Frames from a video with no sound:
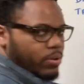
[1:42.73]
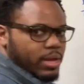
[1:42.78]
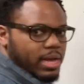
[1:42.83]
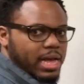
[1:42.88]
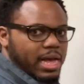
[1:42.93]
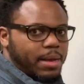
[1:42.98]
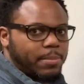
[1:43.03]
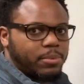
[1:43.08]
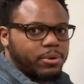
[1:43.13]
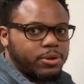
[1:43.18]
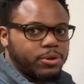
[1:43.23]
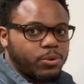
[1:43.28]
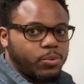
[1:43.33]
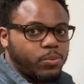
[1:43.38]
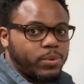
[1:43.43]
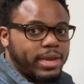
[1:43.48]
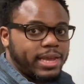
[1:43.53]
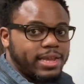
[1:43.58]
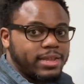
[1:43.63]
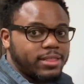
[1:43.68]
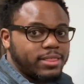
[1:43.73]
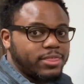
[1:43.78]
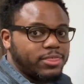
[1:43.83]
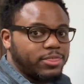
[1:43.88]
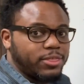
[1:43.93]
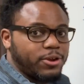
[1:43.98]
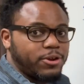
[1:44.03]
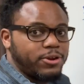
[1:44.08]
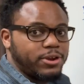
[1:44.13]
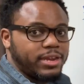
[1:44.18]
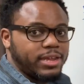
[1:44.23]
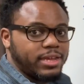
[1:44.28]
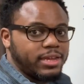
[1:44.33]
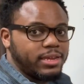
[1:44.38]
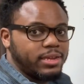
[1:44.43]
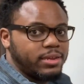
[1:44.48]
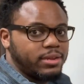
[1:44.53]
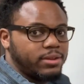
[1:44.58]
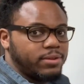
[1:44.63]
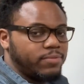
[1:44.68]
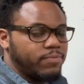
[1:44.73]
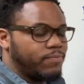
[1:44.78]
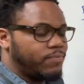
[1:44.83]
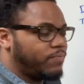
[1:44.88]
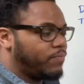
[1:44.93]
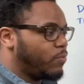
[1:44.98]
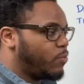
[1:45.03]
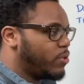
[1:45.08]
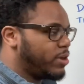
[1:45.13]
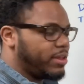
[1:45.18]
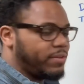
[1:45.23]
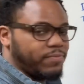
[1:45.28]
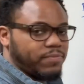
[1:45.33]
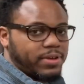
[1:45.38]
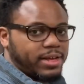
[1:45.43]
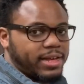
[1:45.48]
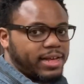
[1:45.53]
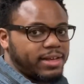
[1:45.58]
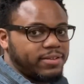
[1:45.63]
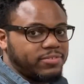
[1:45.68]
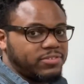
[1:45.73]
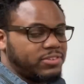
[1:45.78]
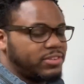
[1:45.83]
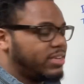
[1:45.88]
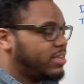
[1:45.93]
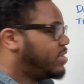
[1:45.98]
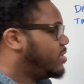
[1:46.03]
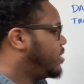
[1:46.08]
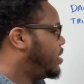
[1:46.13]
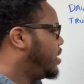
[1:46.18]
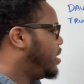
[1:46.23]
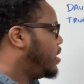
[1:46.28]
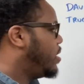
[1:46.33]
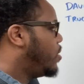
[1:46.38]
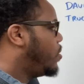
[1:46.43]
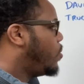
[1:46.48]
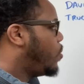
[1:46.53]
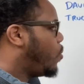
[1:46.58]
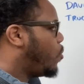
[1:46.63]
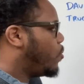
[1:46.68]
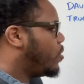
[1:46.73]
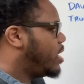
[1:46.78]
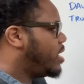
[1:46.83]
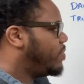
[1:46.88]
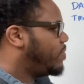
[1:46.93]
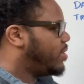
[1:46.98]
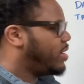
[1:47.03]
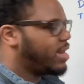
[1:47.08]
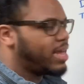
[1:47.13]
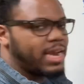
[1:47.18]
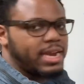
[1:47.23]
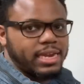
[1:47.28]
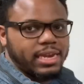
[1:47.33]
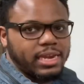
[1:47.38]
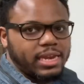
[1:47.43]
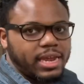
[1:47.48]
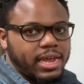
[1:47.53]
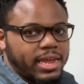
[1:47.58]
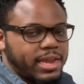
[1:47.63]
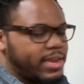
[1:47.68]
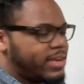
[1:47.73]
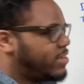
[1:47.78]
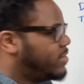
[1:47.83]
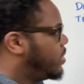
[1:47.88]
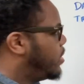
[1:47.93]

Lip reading: I'm going to wait 30, 45, 60, or even 90 days